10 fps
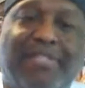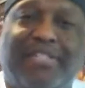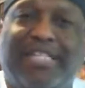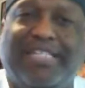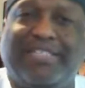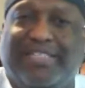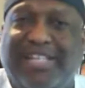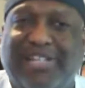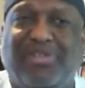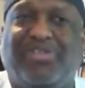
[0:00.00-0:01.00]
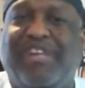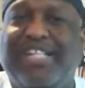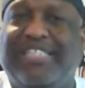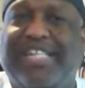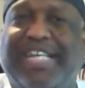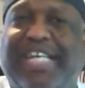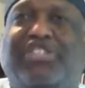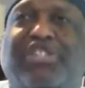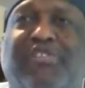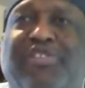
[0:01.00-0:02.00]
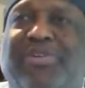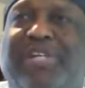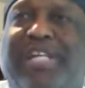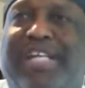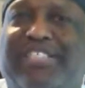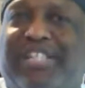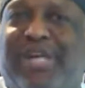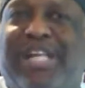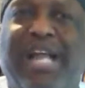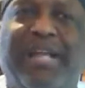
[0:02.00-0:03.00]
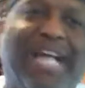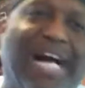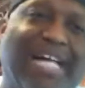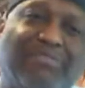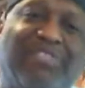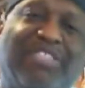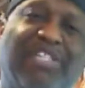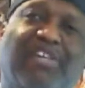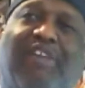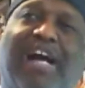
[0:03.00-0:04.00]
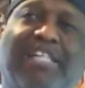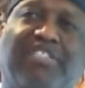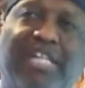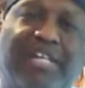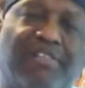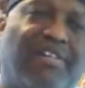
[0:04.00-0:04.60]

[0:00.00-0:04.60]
It gets a little crazy in the kitchen if you're doing it in the kitchen. That's why a lot of guys move it to the garage later